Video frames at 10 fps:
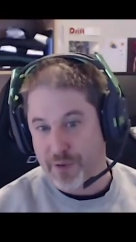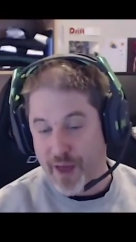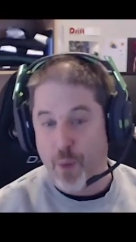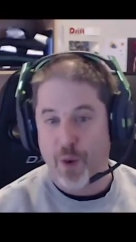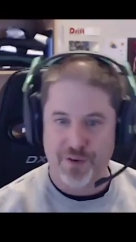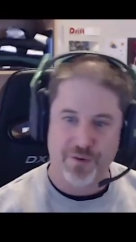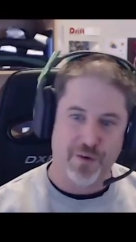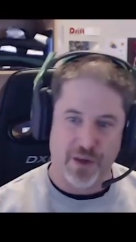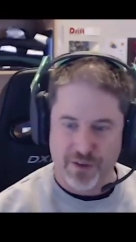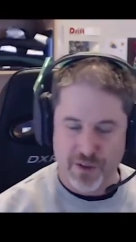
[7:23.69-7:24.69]
So that wasn't
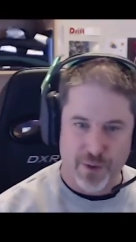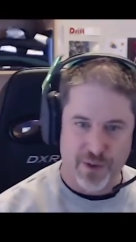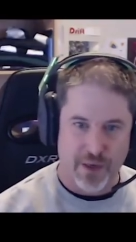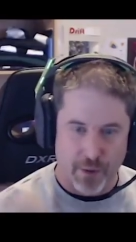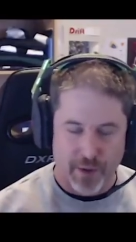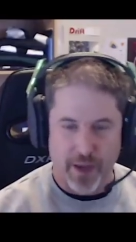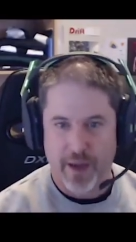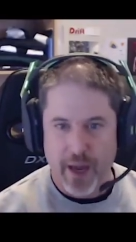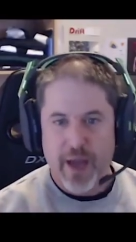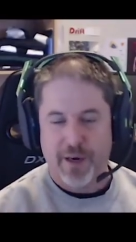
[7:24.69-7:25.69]
fun. So we said,
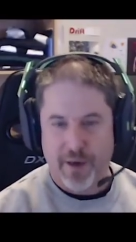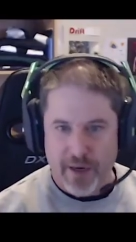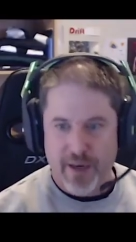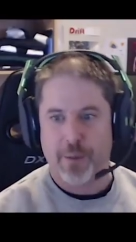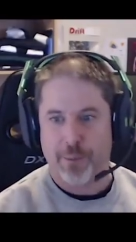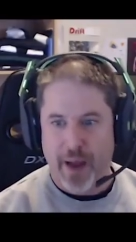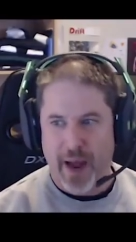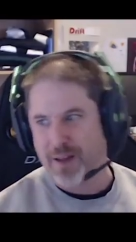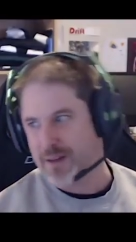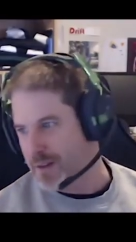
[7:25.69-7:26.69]
okay, you're going to get
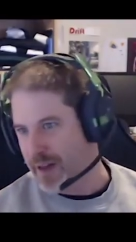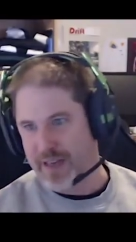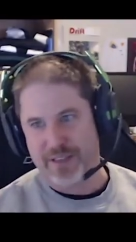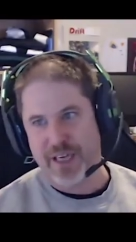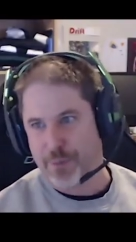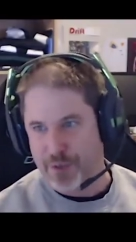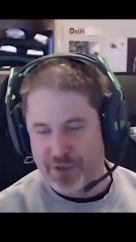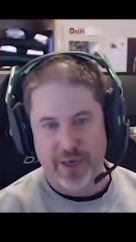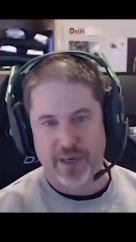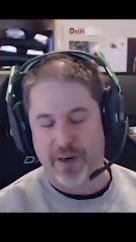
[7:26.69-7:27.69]
back like
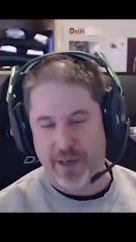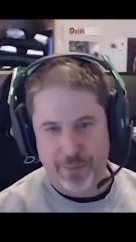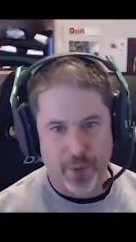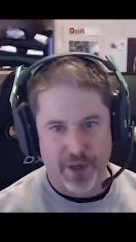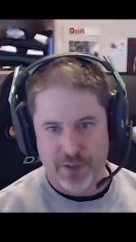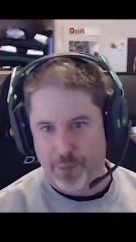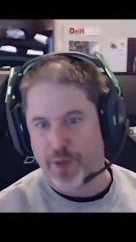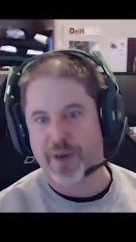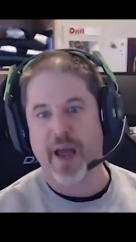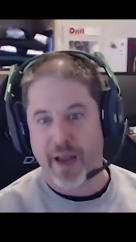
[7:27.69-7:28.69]
10% of your hit points
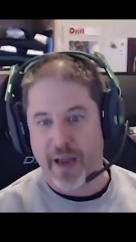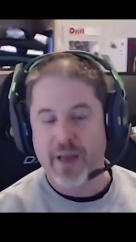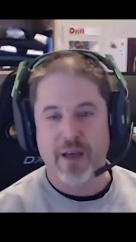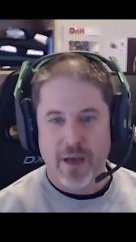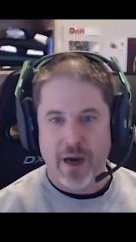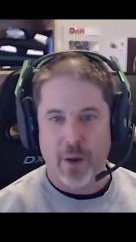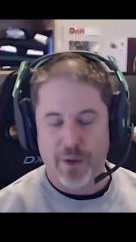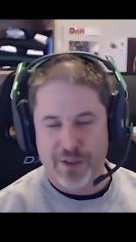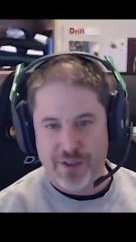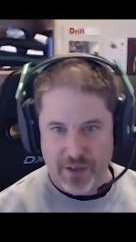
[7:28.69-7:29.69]
per day, uh,
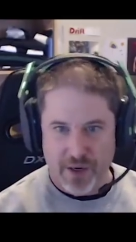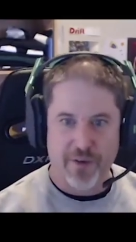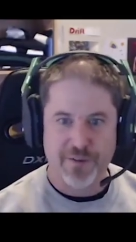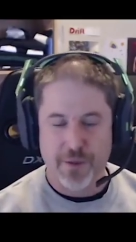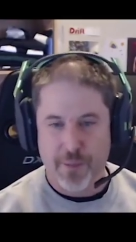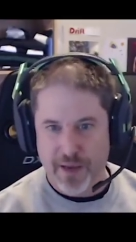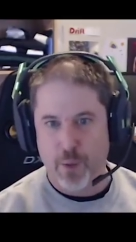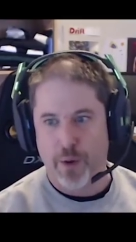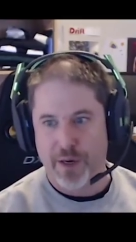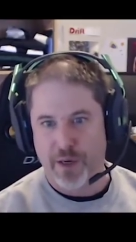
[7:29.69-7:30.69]
which is enough to make
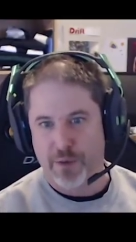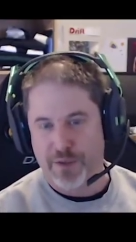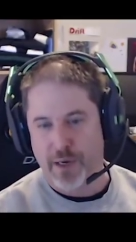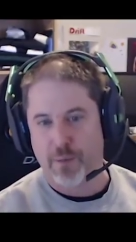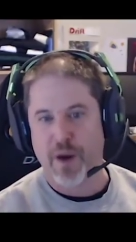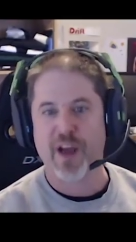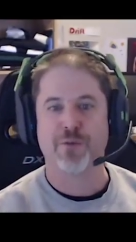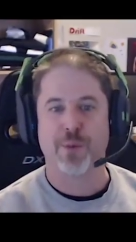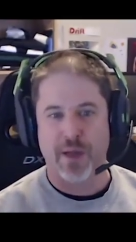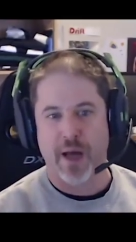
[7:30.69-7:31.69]
you want to go take a
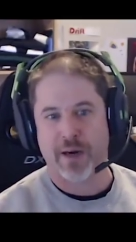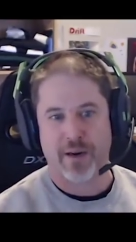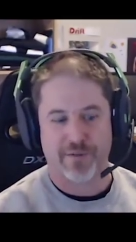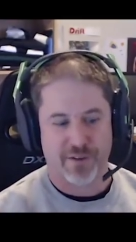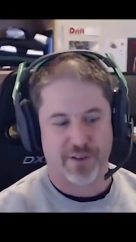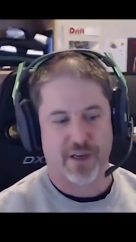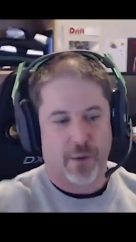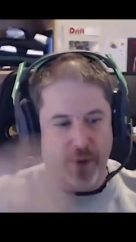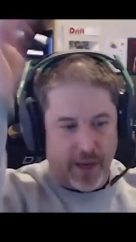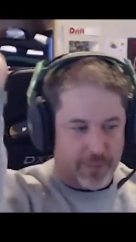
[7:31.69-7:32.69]
rest, but not enough to say,
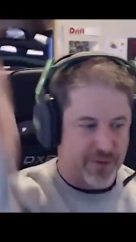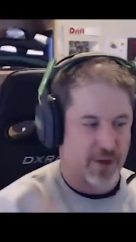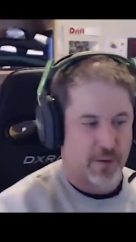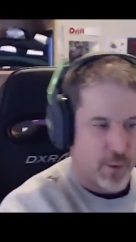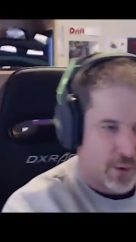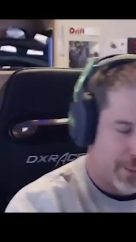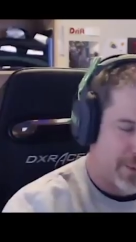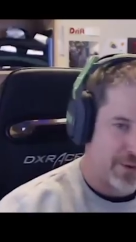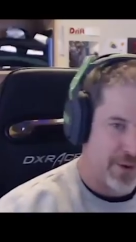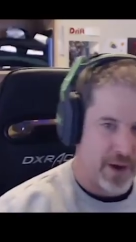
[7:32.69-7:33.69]
okay, I'm just going to roll up
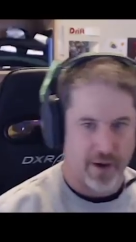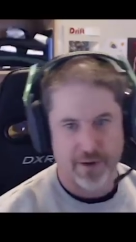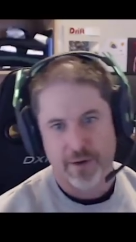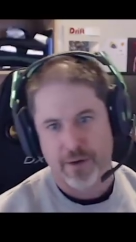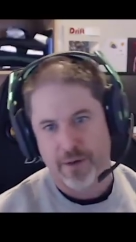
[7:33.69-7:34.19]
a new character.